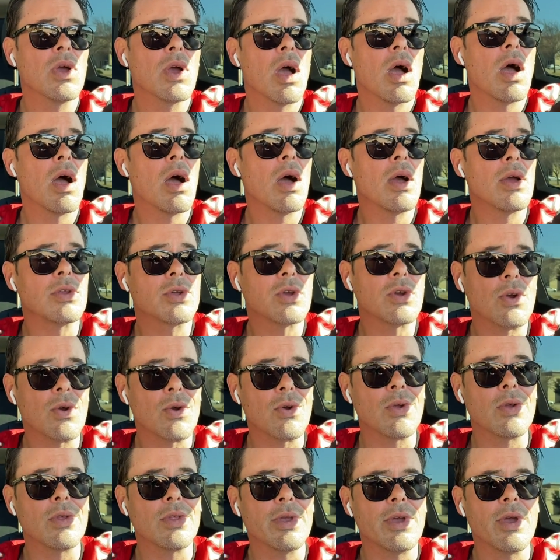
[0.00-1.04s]
Uh, and
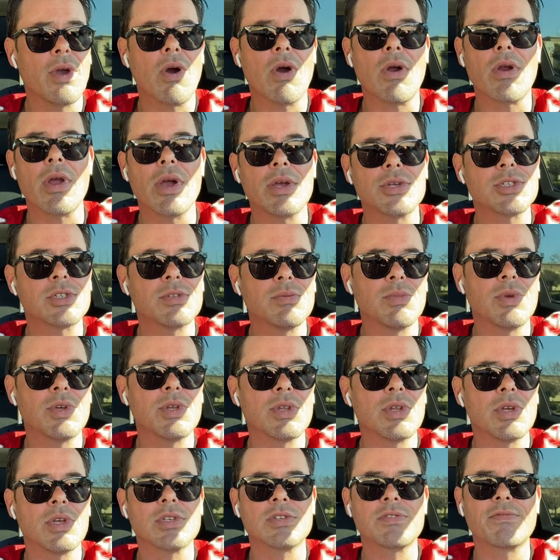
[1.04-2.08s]
currently our
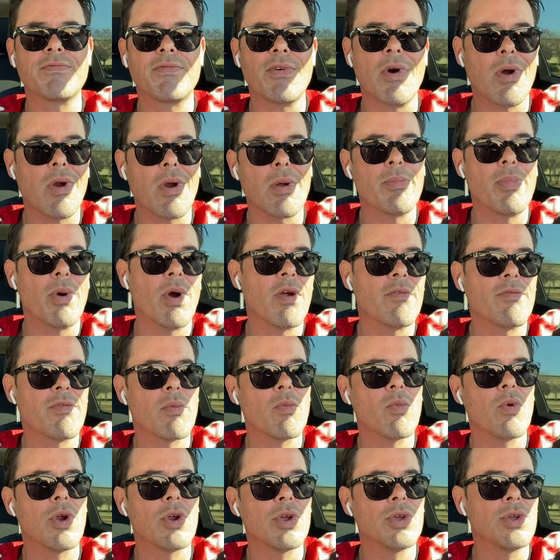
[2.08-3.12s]
estimate is far apart
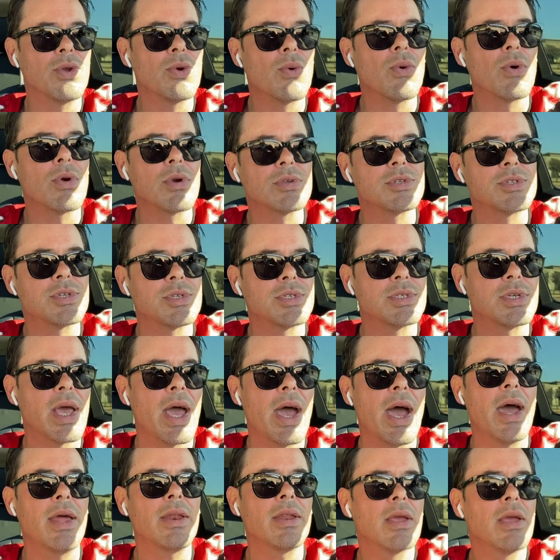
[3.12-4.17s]
from where yours is
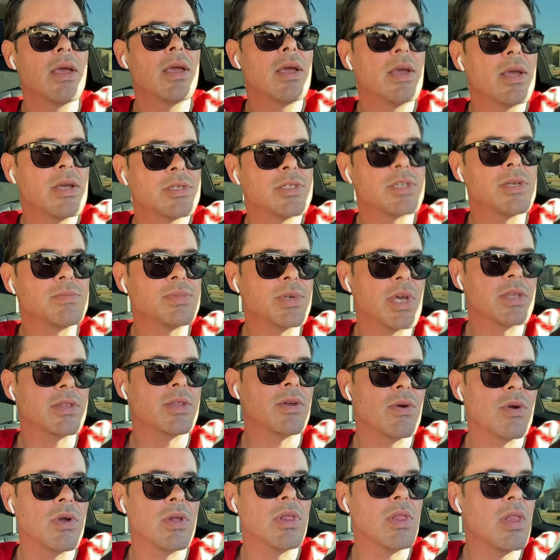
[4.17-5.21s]
at. Seems like
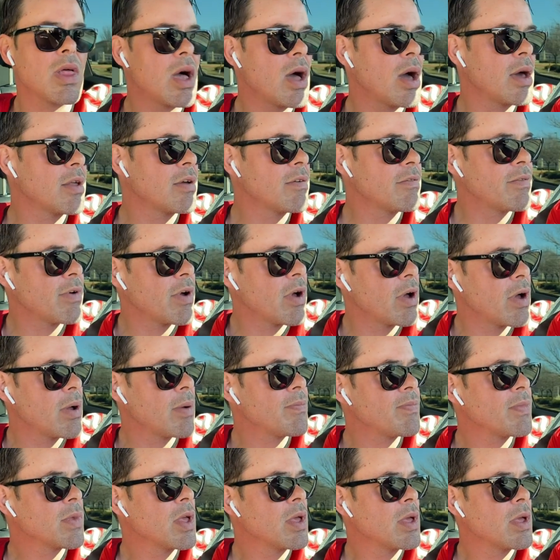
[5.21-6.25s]
there are a lot of uh,
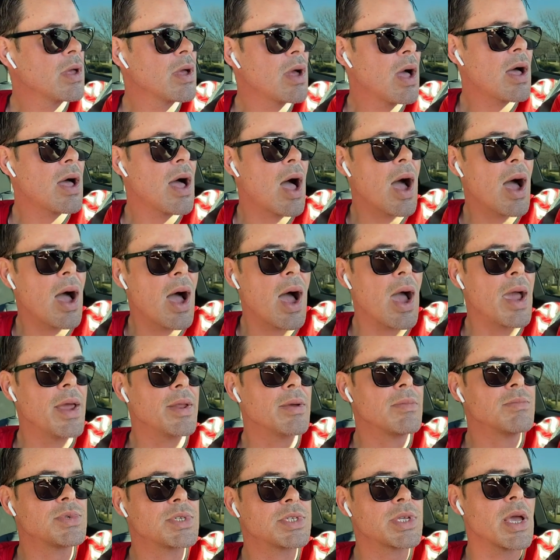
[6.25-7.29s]

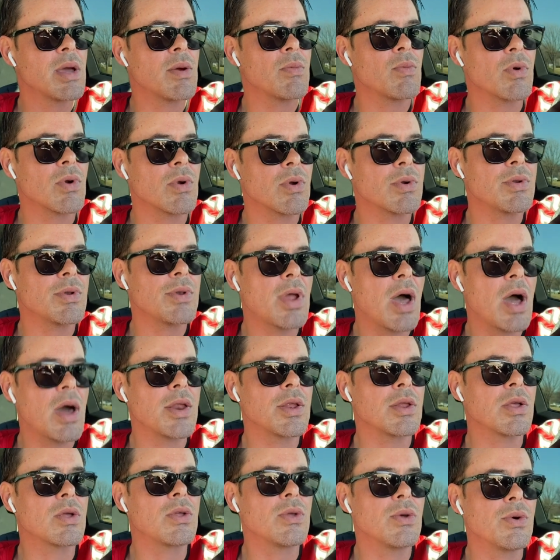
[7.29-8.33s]
items that were not
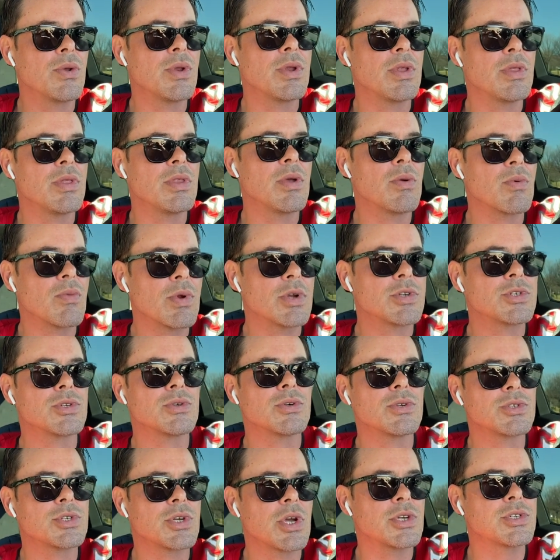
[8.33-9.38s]
included in the
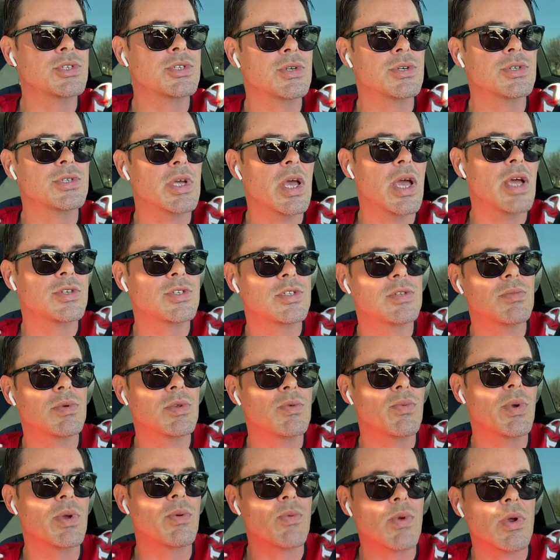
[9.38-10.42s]
original adjuster's
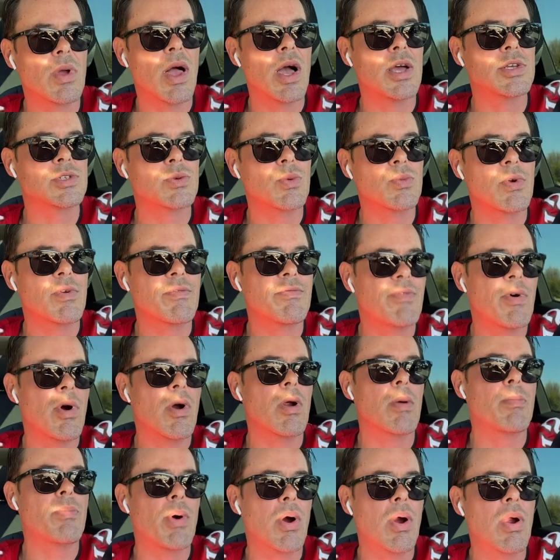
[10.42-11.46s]
estimate. We realize that we're
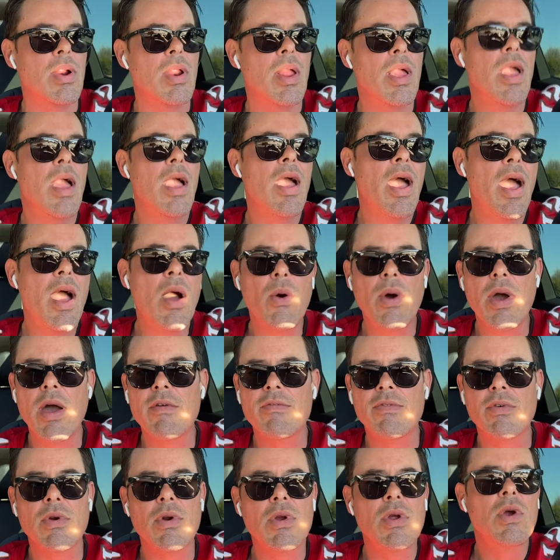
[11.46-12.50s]
far apart.
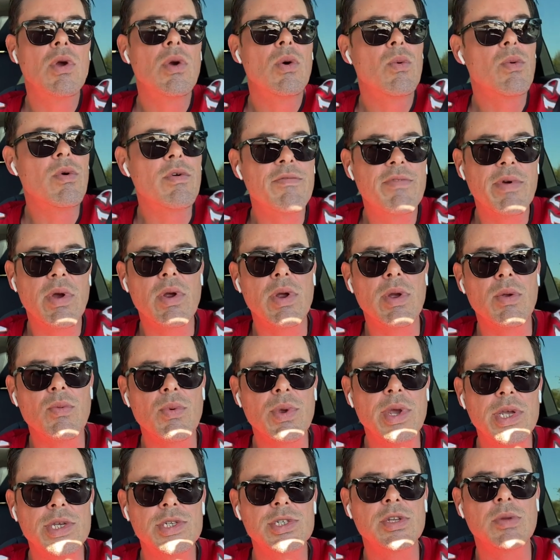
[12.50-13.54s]
However, we're very
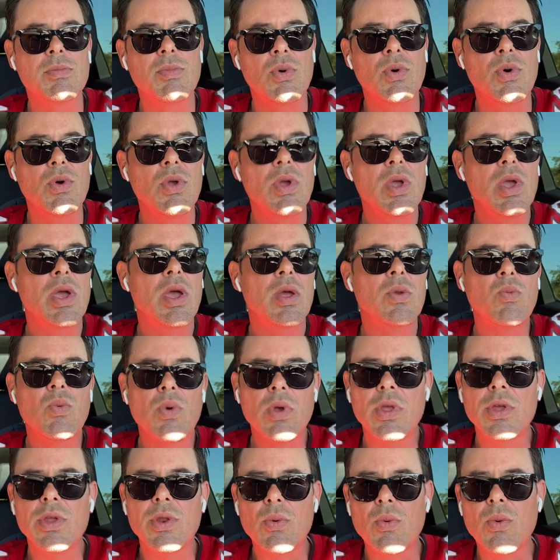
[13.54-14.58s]
reasonable and
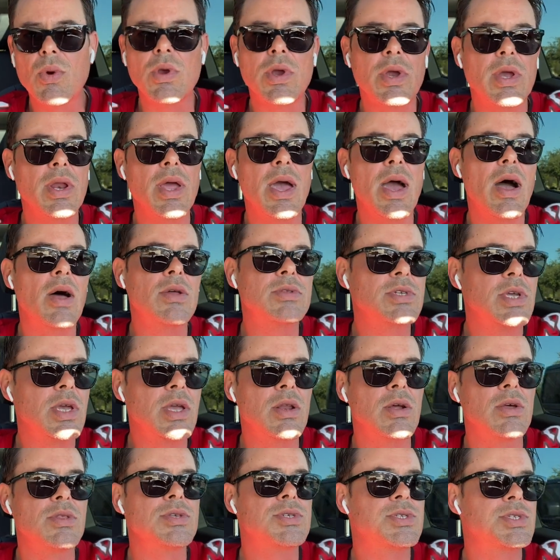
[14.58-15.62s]
willing to work it out to
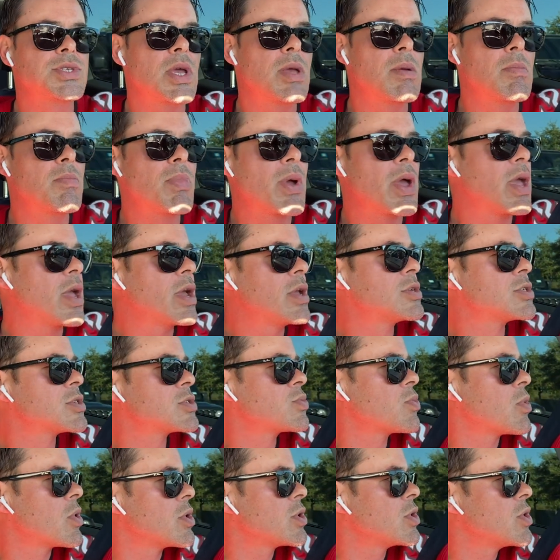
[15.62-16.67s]
get on the same page
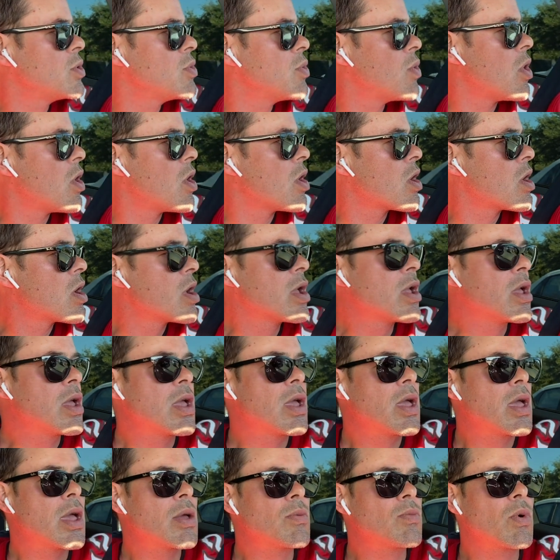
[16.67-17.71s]
as where you are,
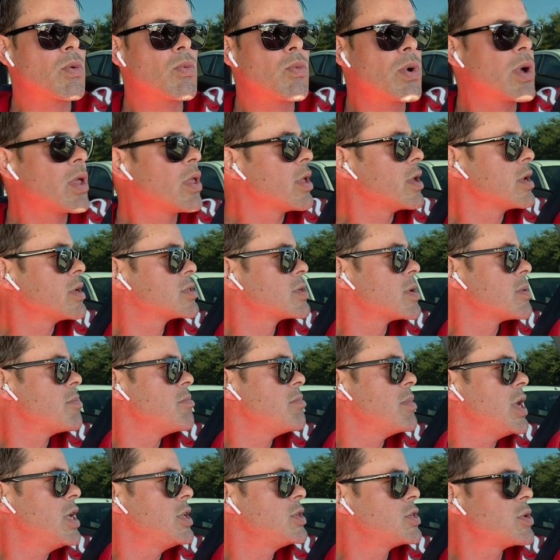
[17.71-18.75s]
and we're willing to
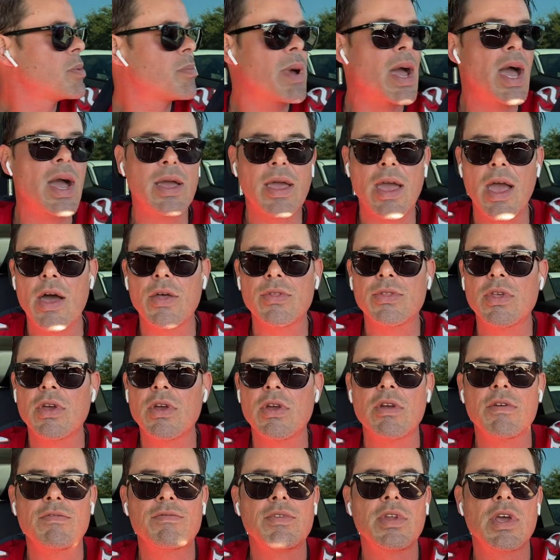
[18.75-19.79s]
meet you back out
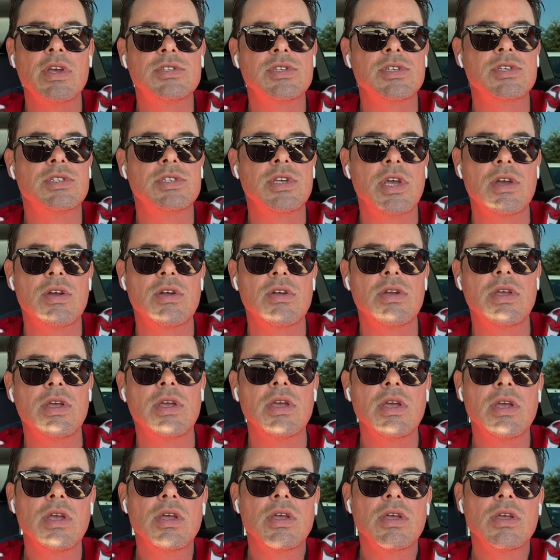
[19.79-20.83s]
there if
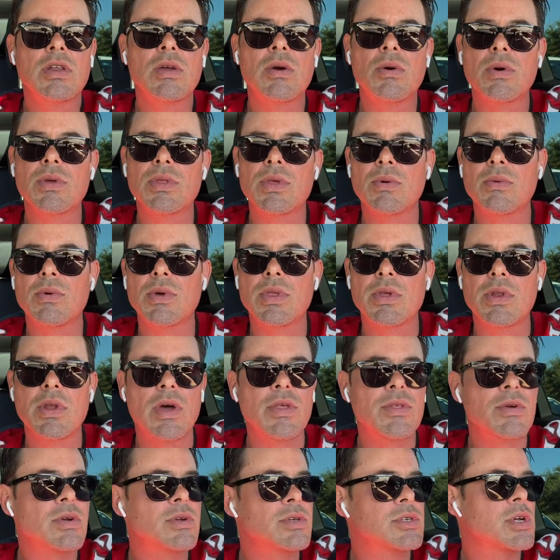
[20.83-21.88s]
necessary, you know, with, a, with
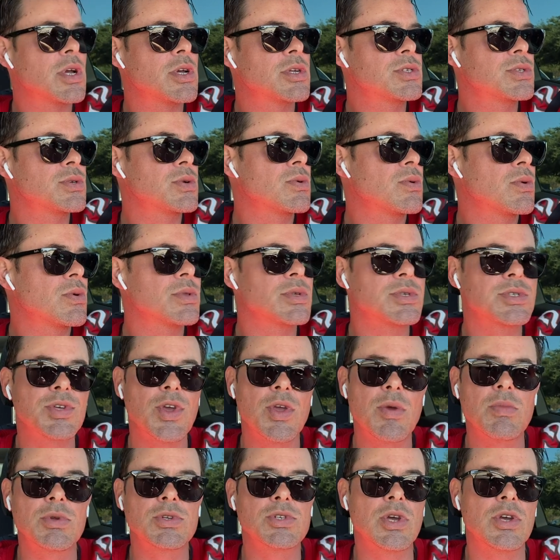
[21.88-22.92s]
another adjuster or the
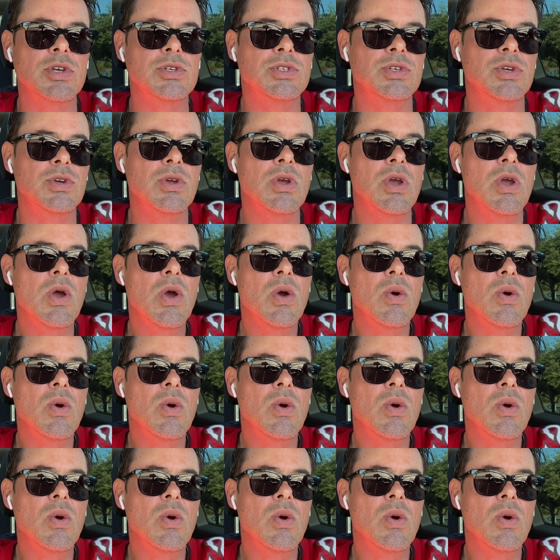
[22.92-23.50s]
same adjuster.